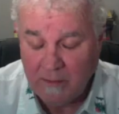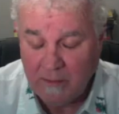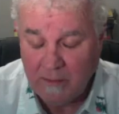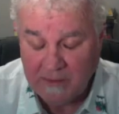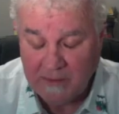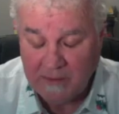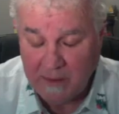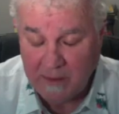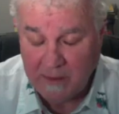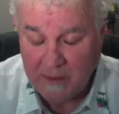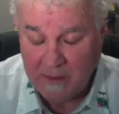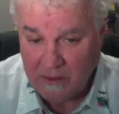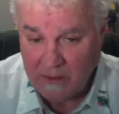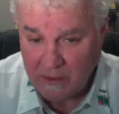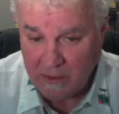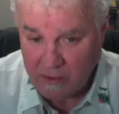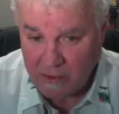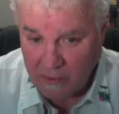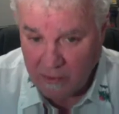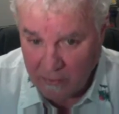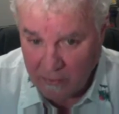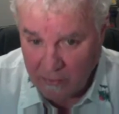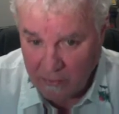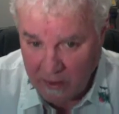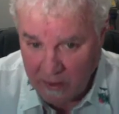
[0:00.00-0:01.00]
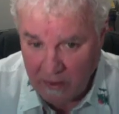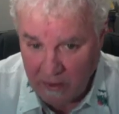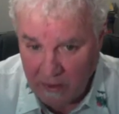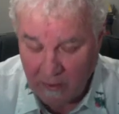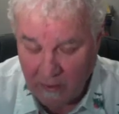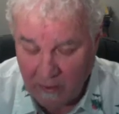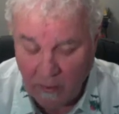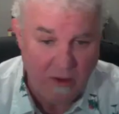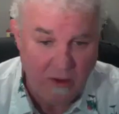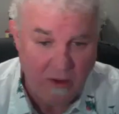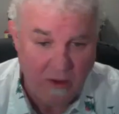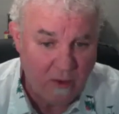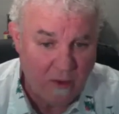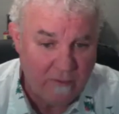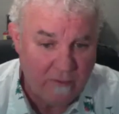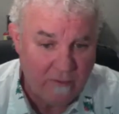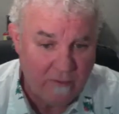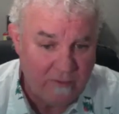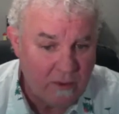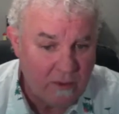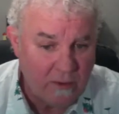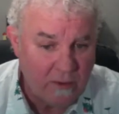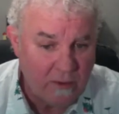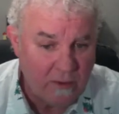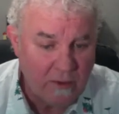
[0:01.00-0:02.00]
you can bring a lot of experience to the
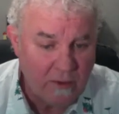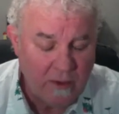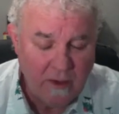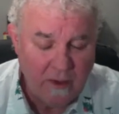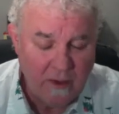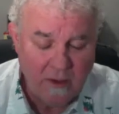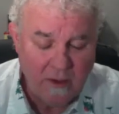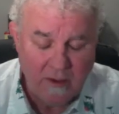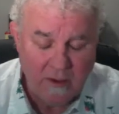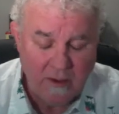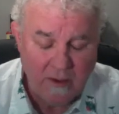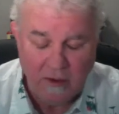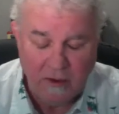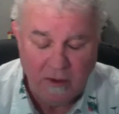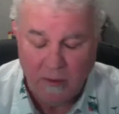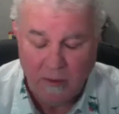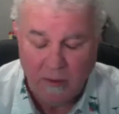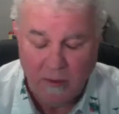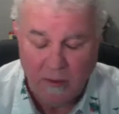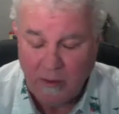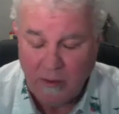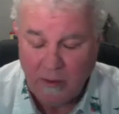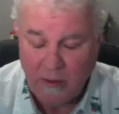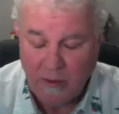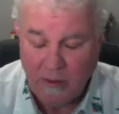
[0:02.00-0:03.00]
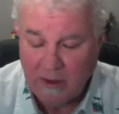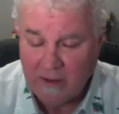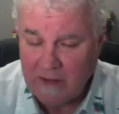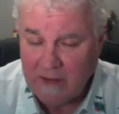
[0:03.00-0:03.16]
classroom, and I'm sure you do that.